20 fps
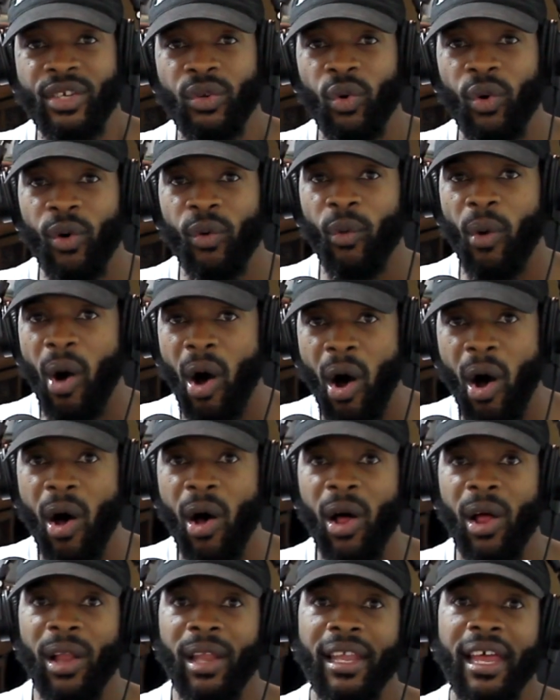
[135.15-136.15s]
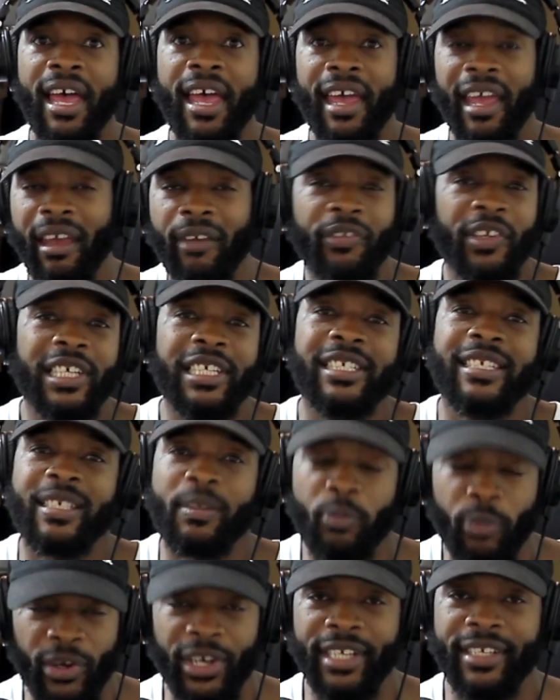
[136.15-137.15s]
a wall if he's
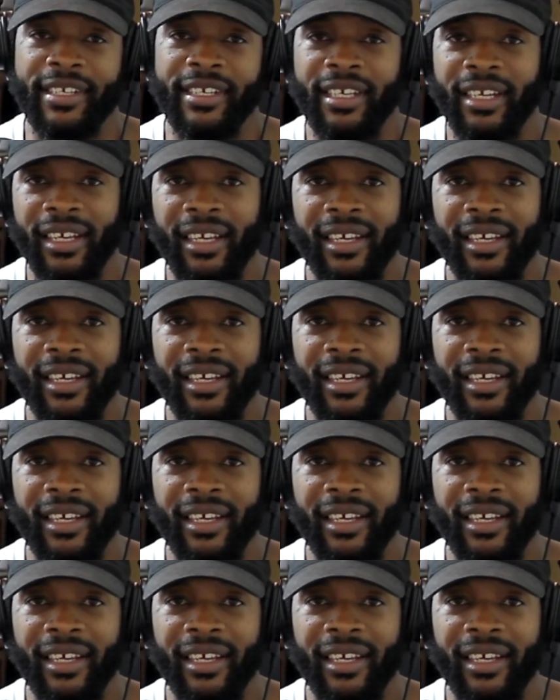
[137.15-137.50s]
sprinting.